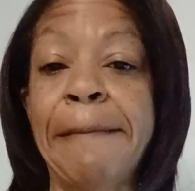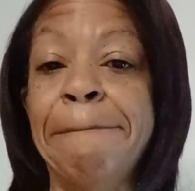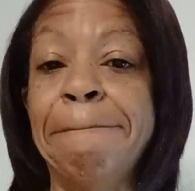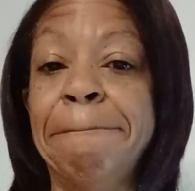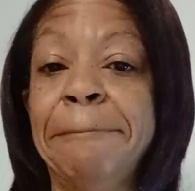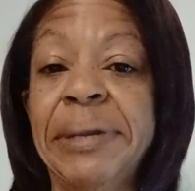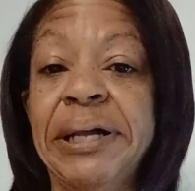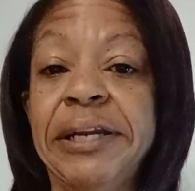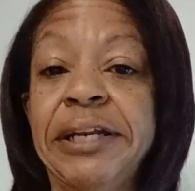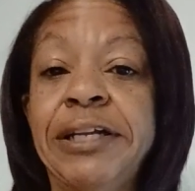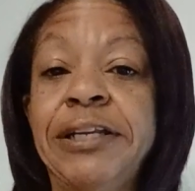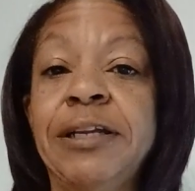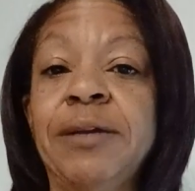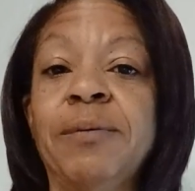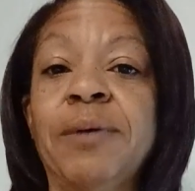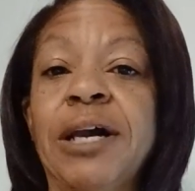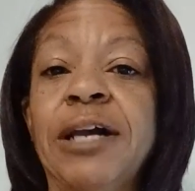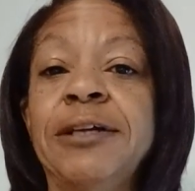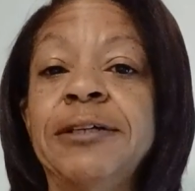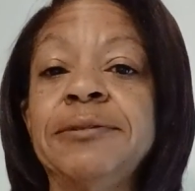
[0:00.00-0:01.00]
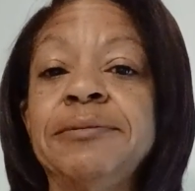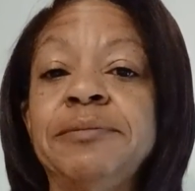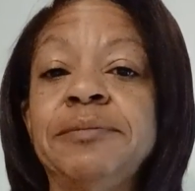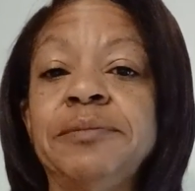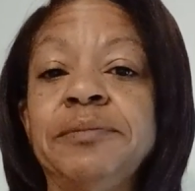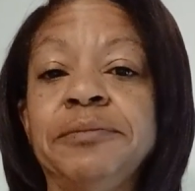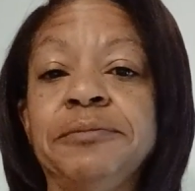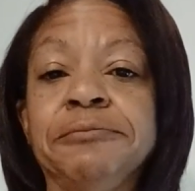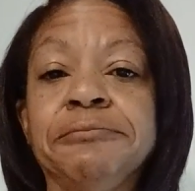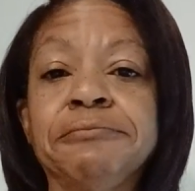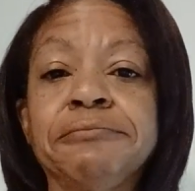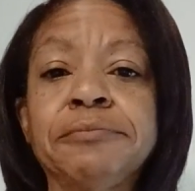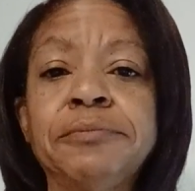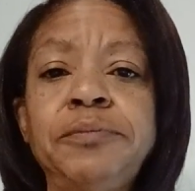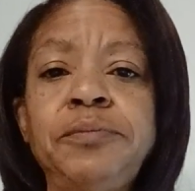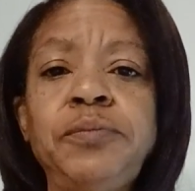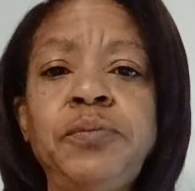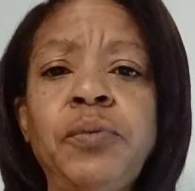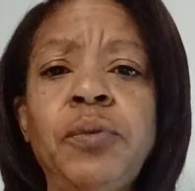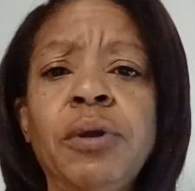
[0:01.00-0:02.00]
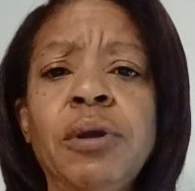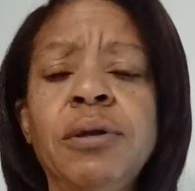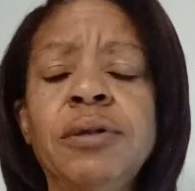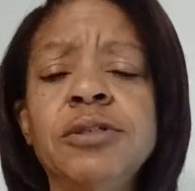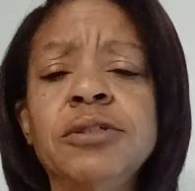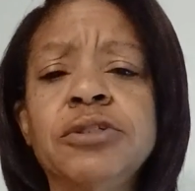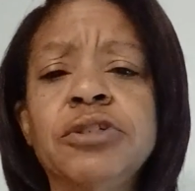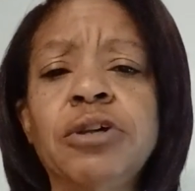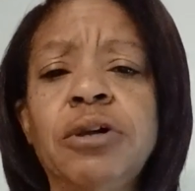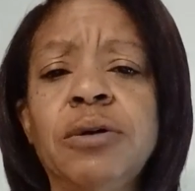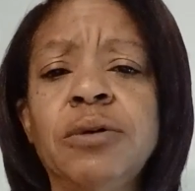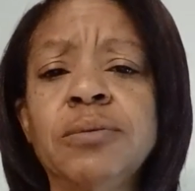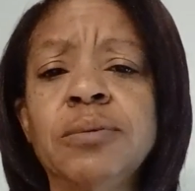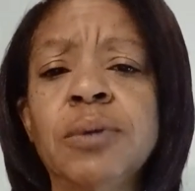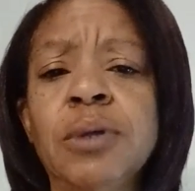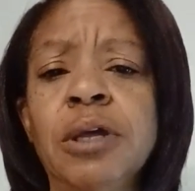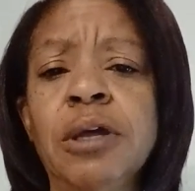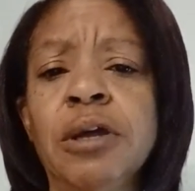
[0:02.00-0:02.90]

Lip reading: But anyway, so